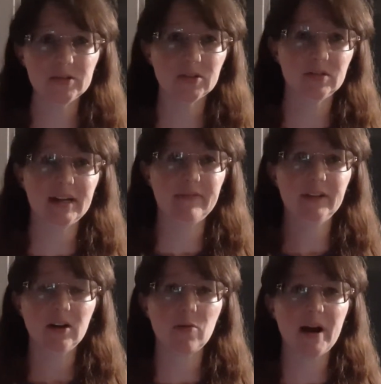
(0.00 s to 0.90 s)
so
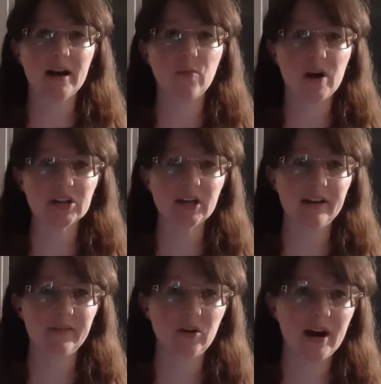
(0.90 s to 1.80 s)
definitely go back and watch it
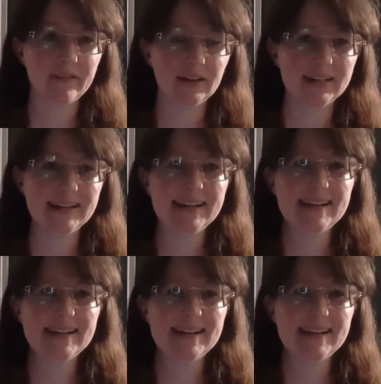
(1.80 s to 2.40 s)
if you haven't,